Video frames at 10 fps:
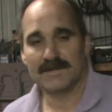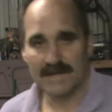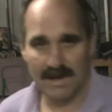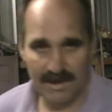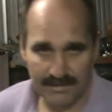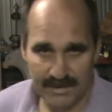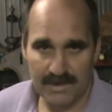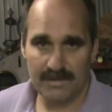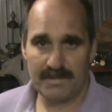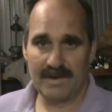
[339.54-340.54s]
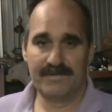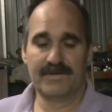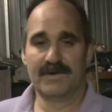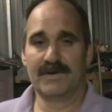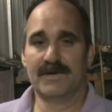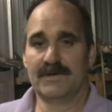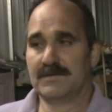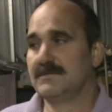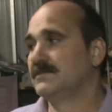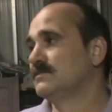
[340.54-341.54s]
now I don't know about the
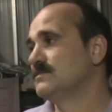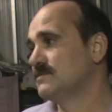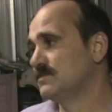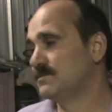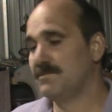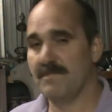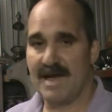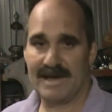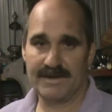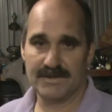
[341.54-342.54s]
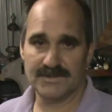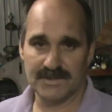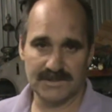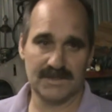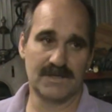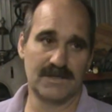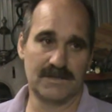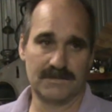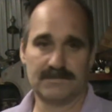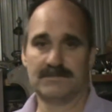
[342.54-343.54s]
Matt uses a